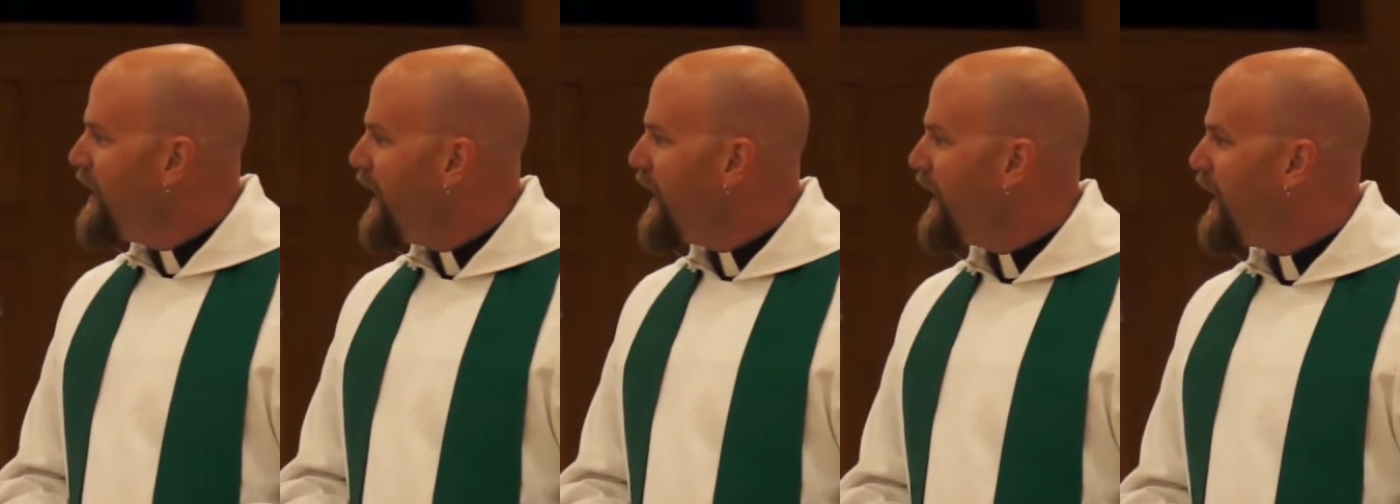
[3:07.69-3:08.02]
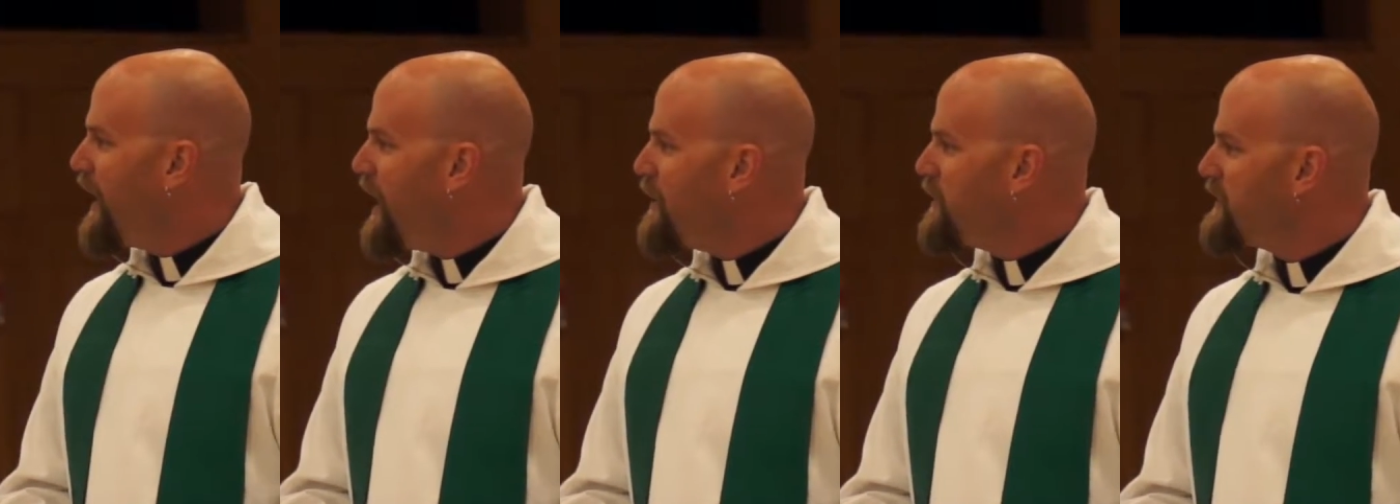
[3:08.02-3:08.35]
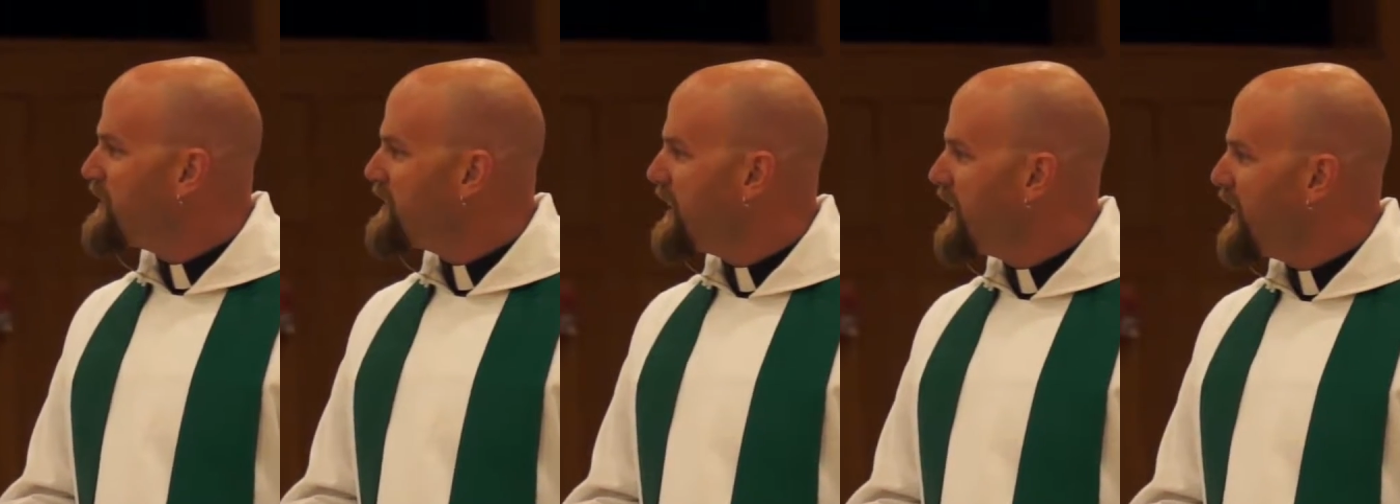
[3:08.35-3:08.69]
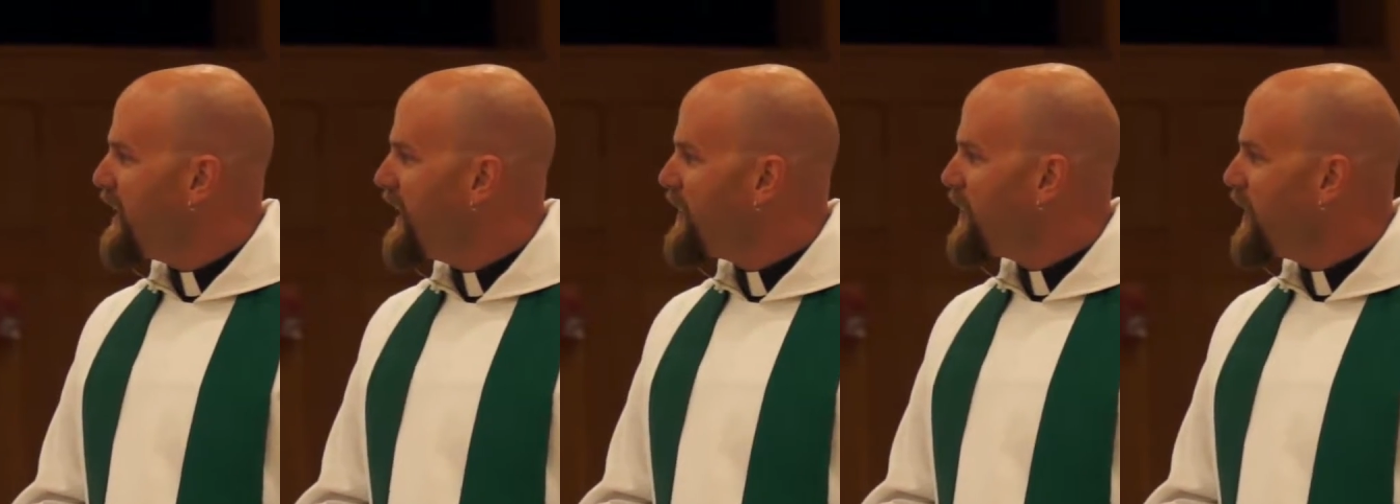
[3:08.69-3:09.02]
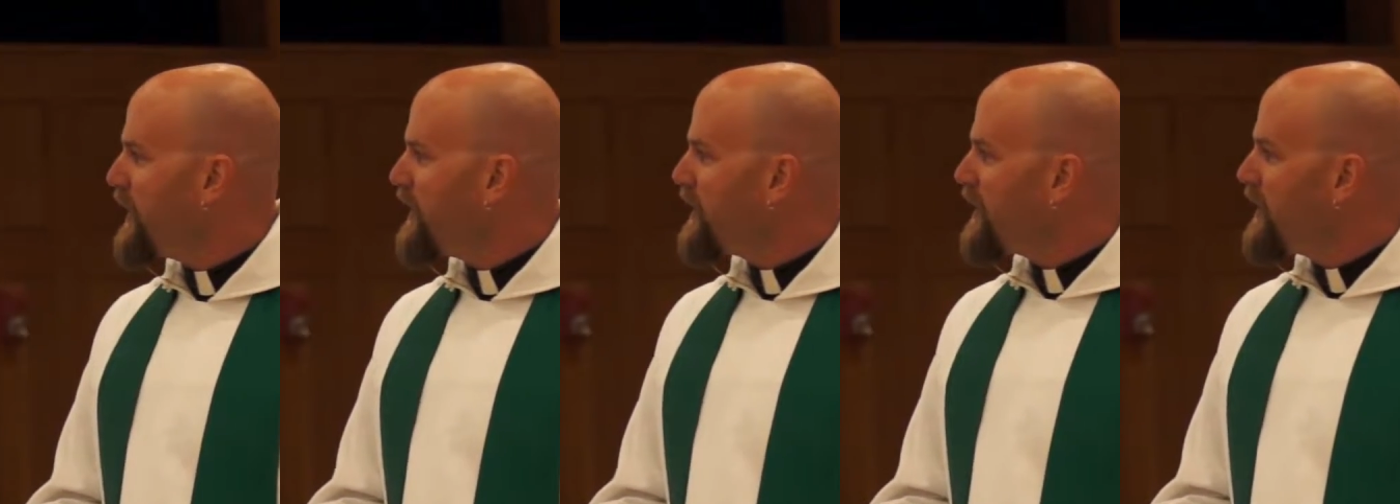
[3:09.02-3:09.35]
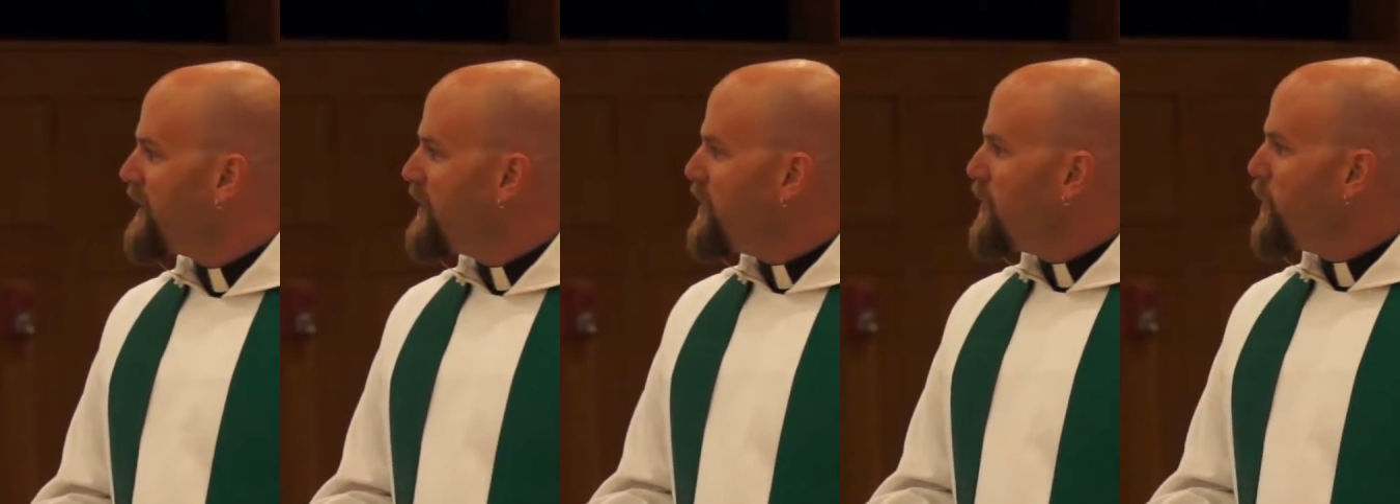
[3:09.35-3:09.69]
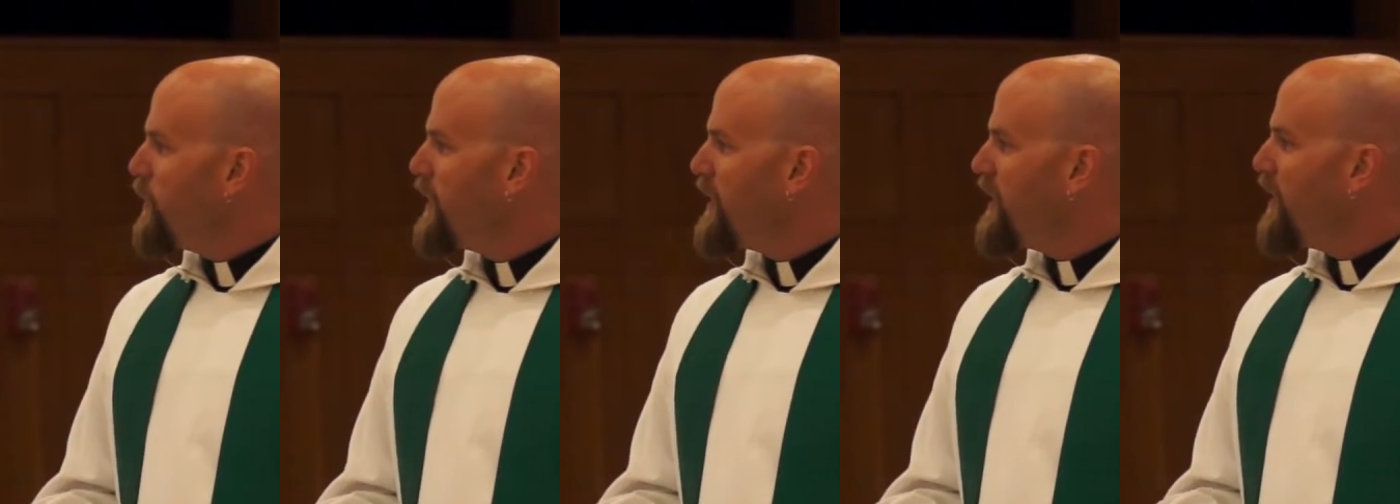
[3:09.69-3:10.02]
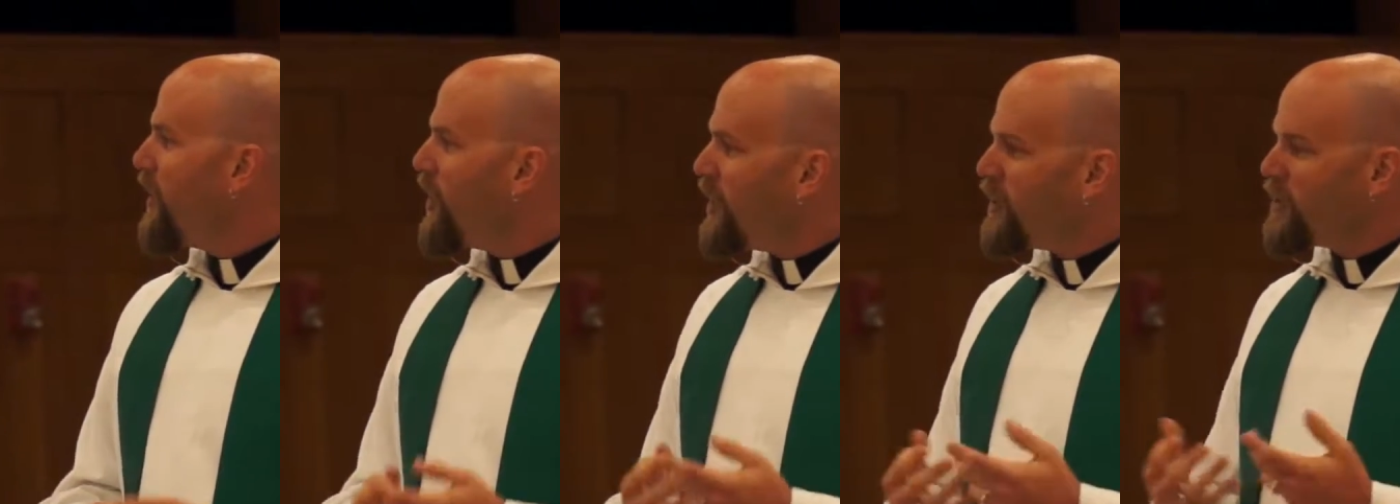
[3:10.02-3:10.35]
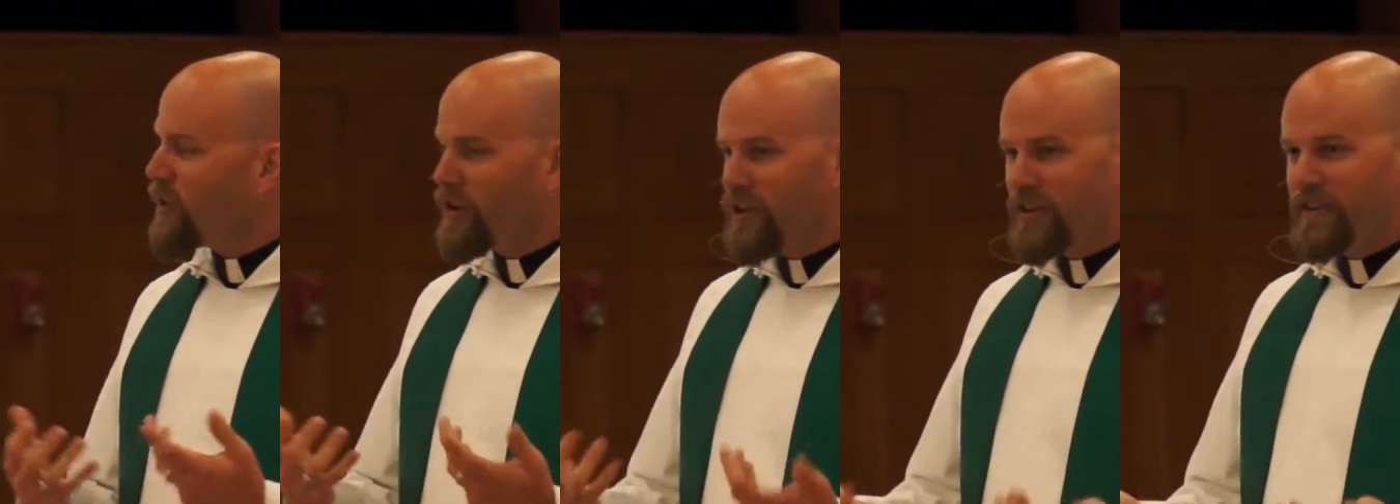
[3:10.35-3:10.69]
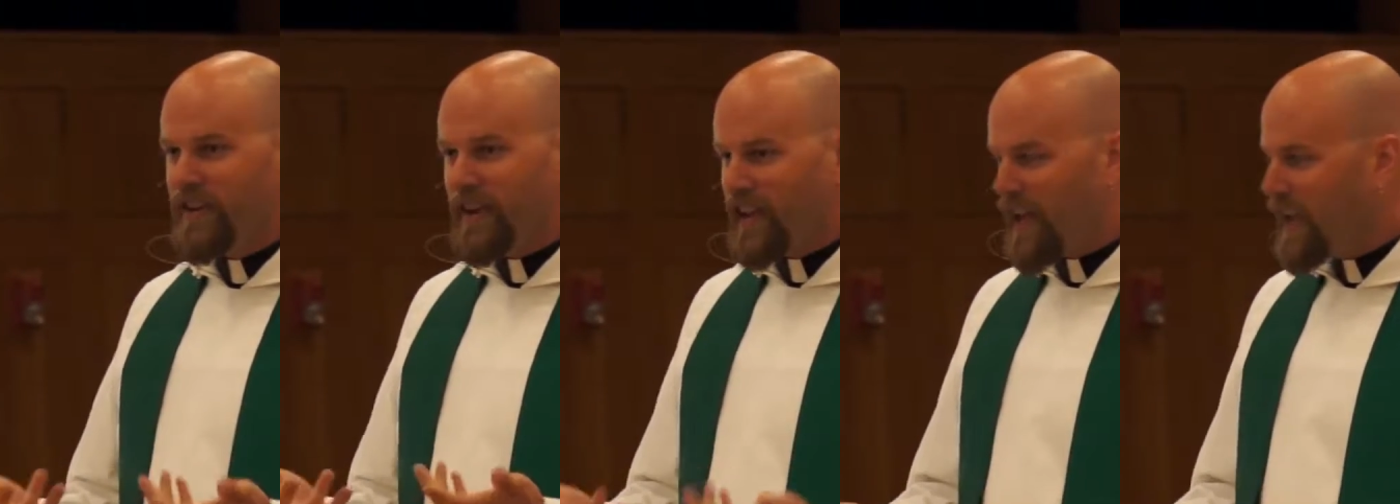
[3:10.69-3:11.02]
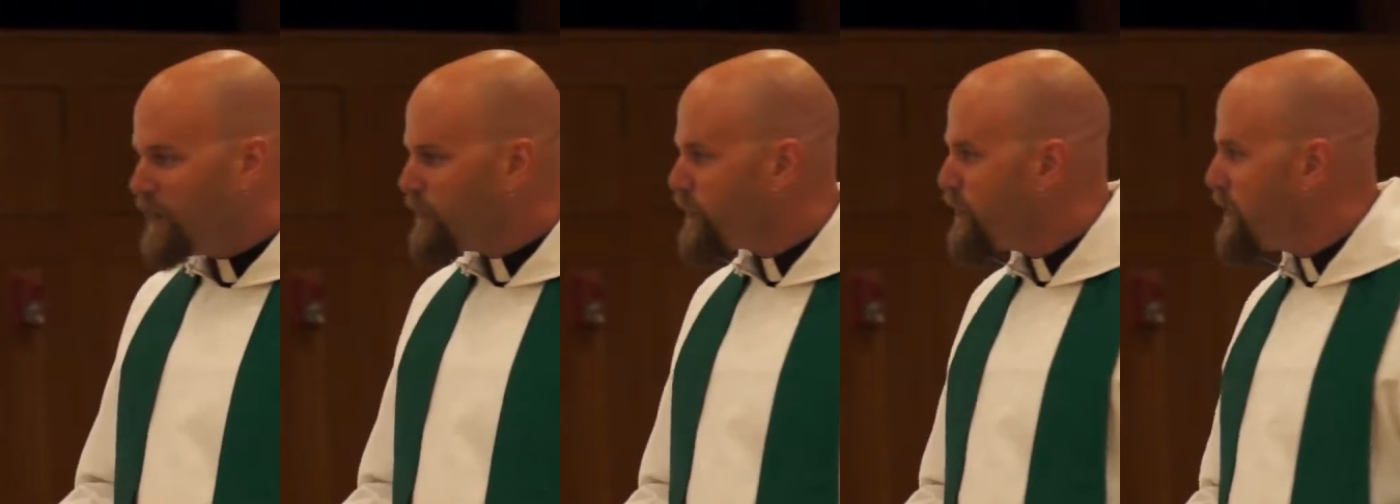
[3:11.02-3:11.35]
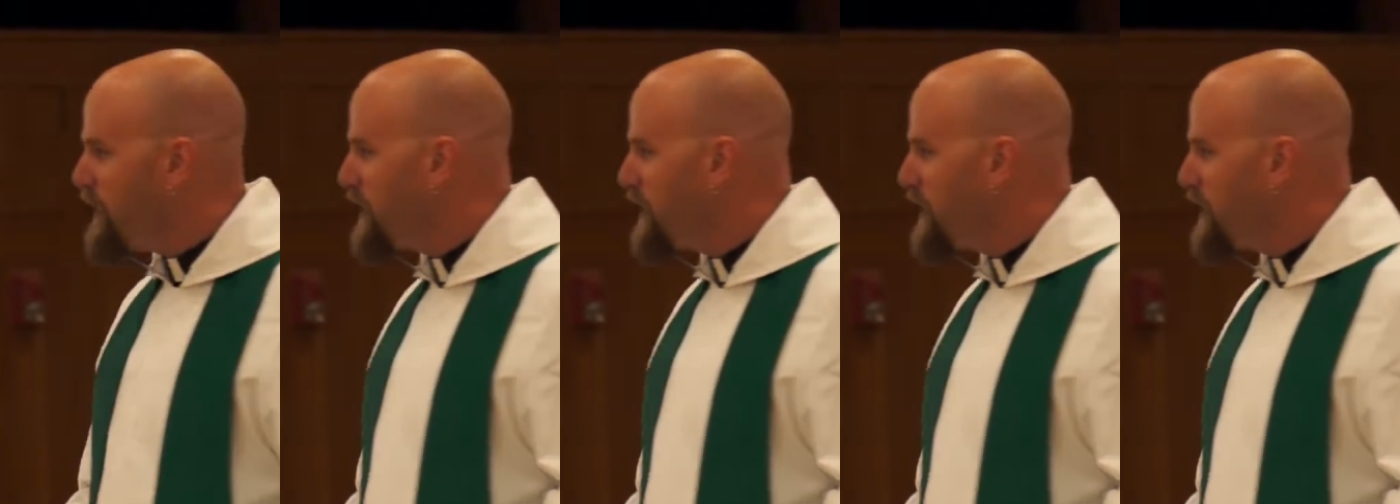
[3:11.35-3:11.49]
I would say, I think we all learned and gained from the